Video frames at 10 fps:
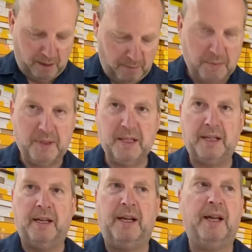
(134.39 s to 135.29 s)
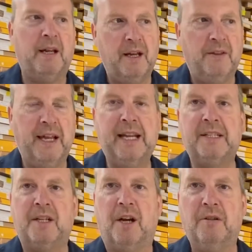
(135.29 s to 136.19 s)
but particularly the
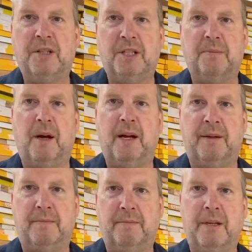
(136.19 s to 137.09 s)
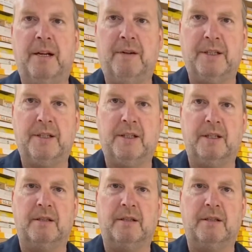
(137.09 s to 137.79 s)
east coast is my nearest uh,